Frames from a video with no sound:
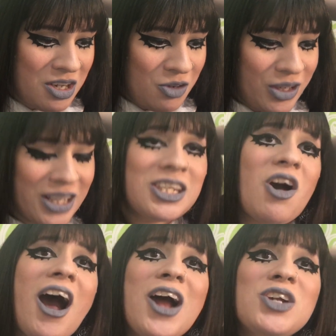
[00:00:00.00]
retail
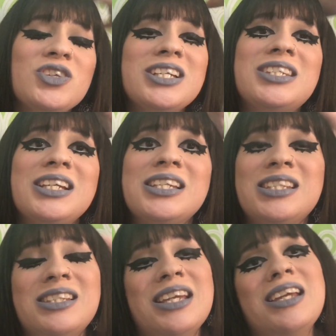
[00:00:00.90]

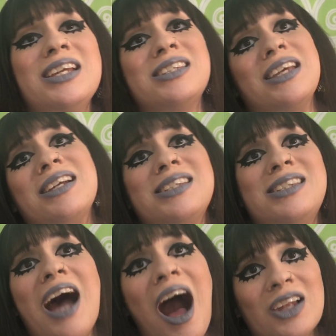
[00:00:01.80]

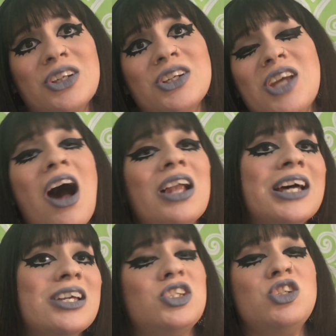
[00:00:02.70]
$166
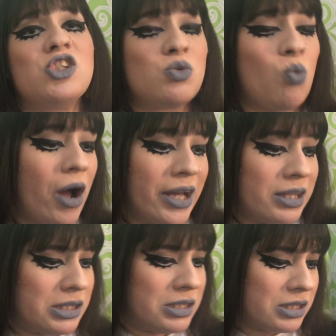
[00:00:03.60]
unless you just want
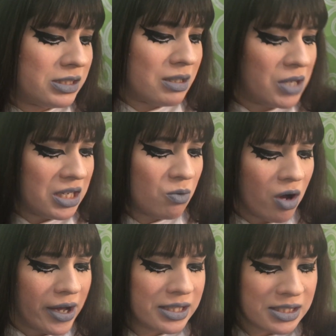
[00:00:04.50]
the mini
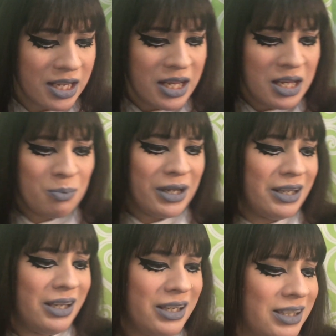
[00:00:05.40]
ones.
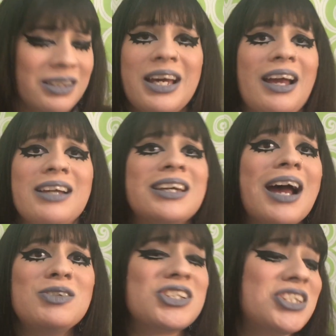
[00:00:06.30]
But like I said,
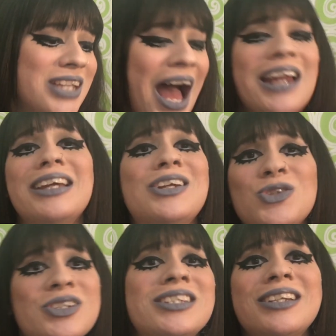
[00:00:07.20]
I'm just not
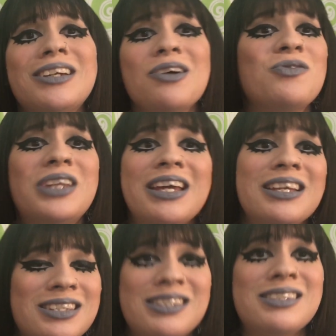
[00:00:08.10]
interested of
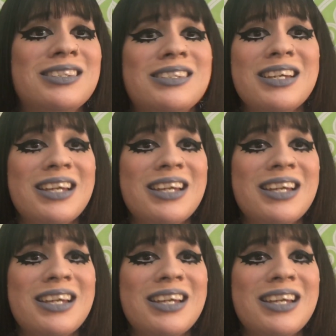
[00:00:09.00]
this